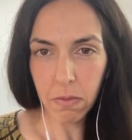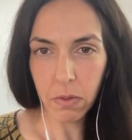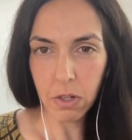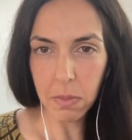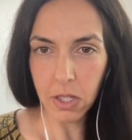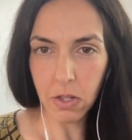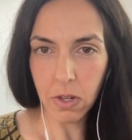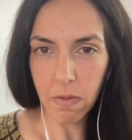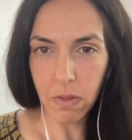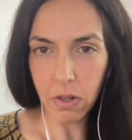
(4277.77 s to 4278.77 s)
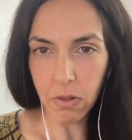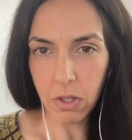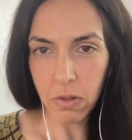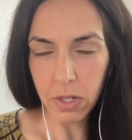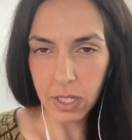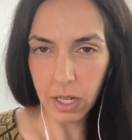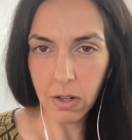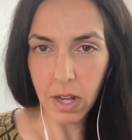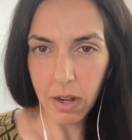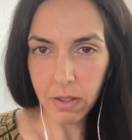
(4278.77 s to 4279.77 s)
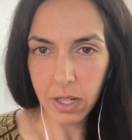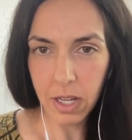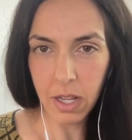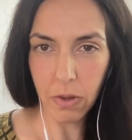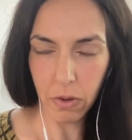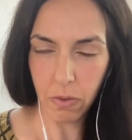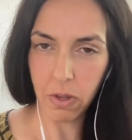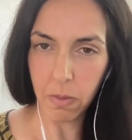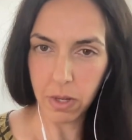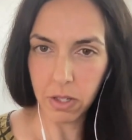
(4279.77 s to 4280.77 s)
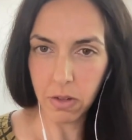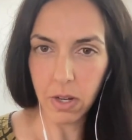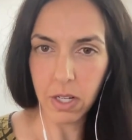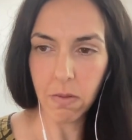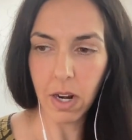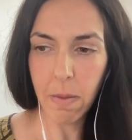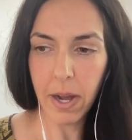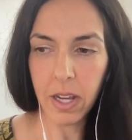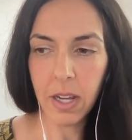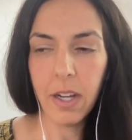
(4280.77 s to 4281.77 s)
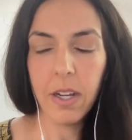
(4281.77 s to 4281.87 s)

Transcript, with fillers: which means you give the news to a single outlet and they're the only ones who get to write about it.